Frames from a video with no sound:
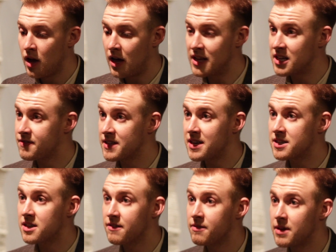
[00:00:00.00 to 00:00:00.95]
I think it's
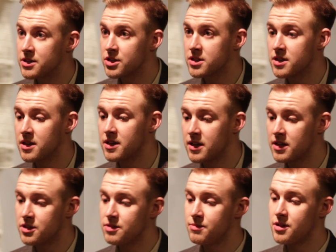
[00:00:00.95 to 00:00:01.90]
fantastic for Manchester. I think
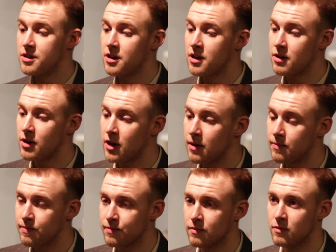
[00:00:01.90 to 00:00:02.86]
it's something that
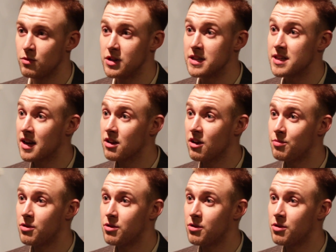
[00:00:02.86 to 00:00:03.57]
um, we need to take a lot of